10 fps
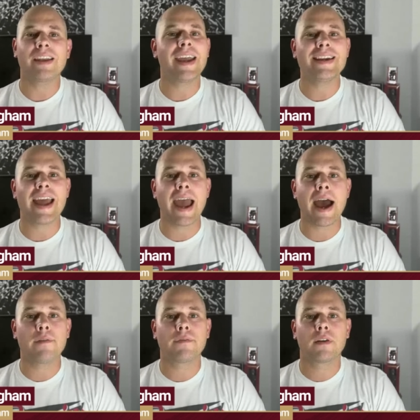eight and a
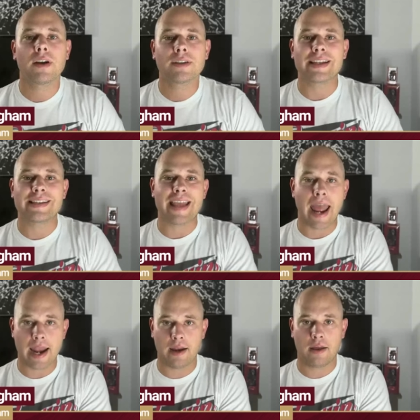half to
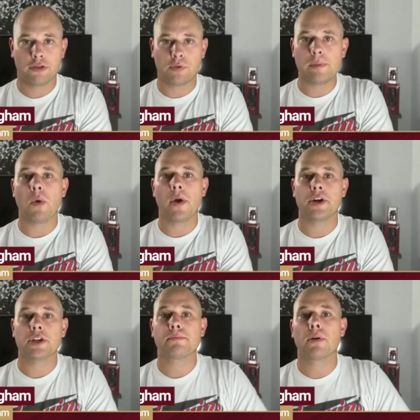10 three
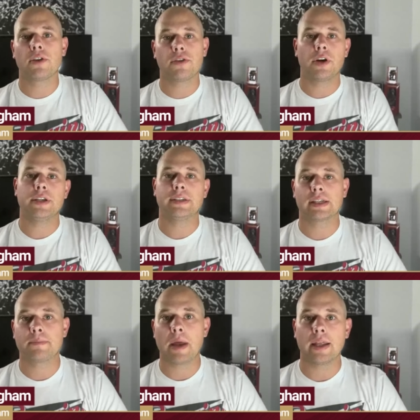pointers per
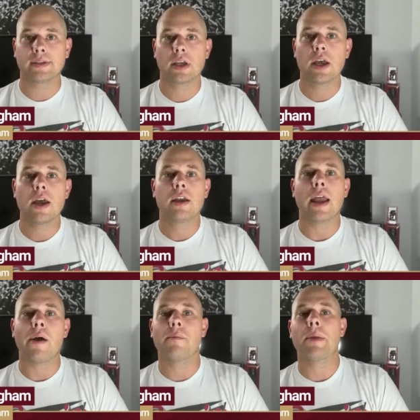36 minutes.
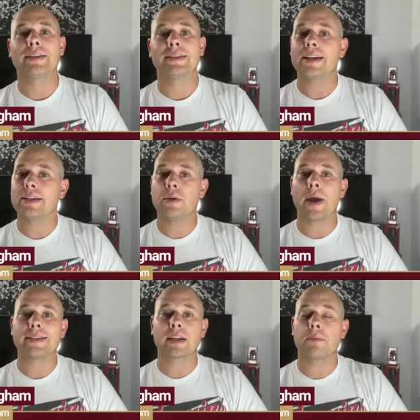Now, I'm not saying Dean
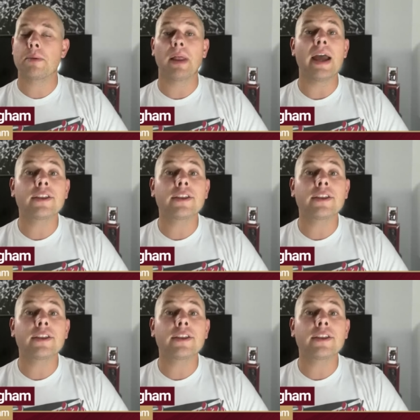Wade's going to be playing